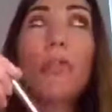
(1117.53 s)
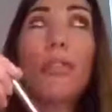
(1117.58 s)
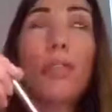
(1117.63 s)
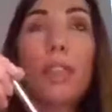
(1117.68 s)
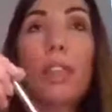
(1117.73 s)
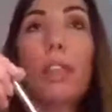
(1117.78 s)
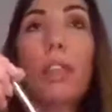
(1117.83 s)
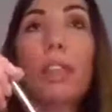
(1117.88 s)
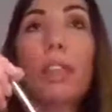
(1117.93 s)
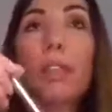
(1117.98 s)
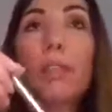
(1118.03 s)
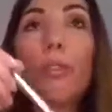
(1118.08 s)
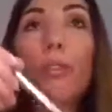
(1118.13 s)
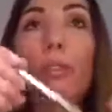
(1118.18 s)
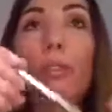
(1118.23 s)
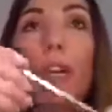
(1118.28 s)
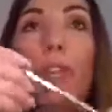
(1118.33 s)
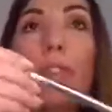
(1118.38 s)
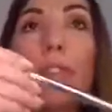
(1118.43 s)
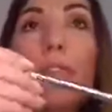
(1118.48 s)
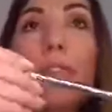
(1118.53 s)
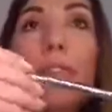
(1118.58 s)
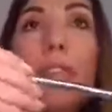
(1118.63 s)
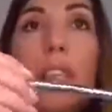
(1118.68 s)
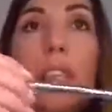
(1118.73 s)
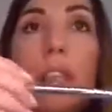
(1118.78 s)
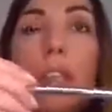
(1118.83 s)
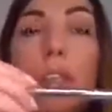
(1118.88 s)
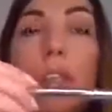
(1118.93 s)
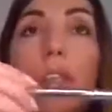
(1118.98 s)
years ago, I've
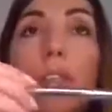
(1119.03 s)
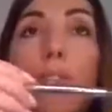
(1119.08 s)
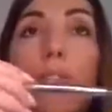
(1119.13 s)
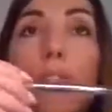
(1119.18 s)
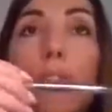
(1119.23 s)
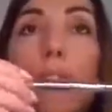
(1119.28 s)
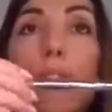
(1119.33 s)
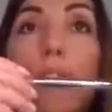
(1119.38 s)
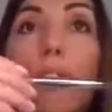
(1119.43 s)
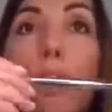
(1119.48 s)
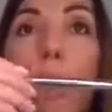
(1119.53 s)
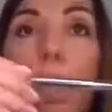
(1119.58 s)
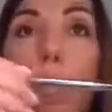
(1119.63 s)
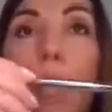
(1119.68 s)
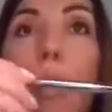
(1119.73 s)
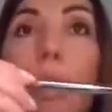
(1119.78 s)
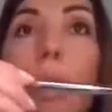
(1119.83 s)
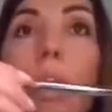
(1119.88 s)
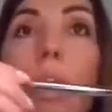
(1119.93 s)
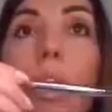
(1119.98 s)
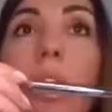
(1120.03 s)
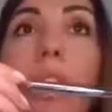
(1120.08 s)
decided to train